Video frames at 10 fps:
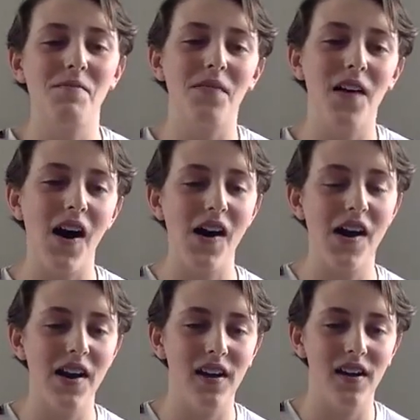
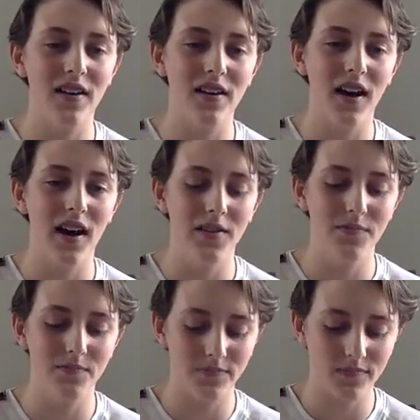
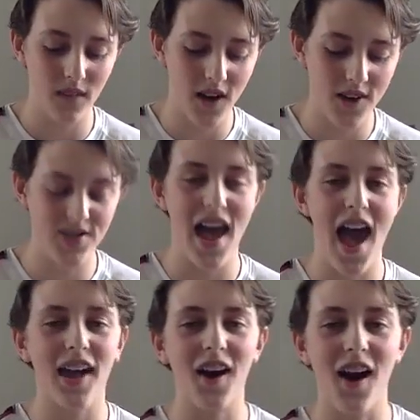our
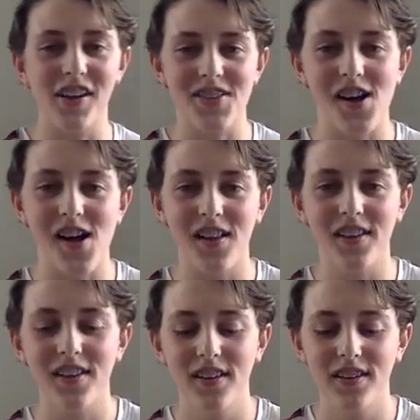Jack got us
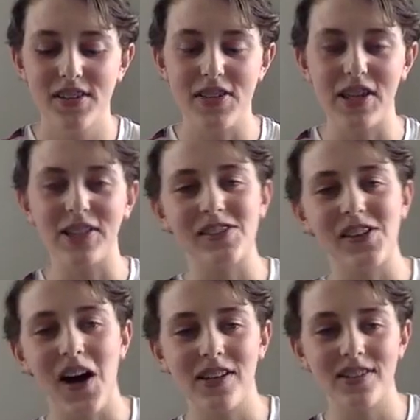all
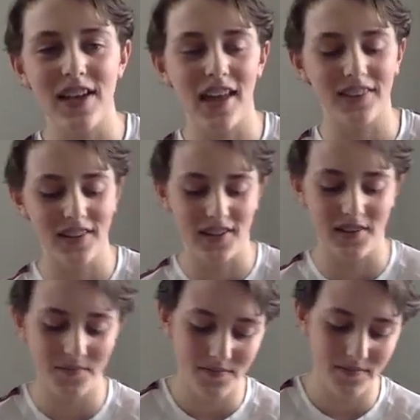cheesecloths at
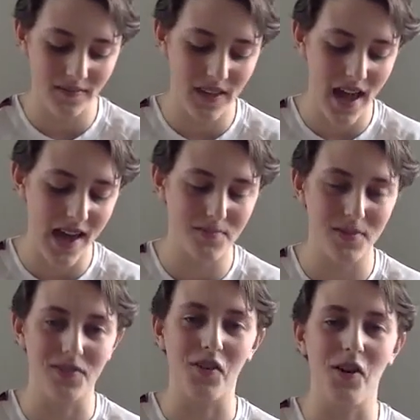the last
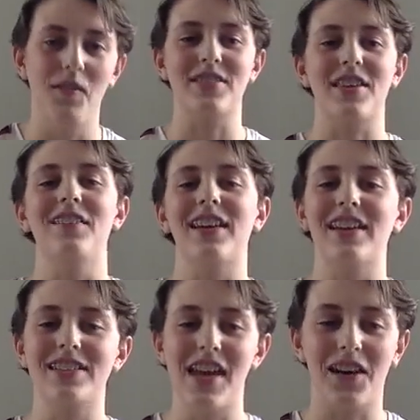performance that we
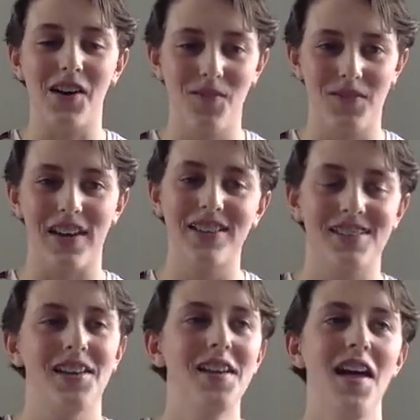could take home, because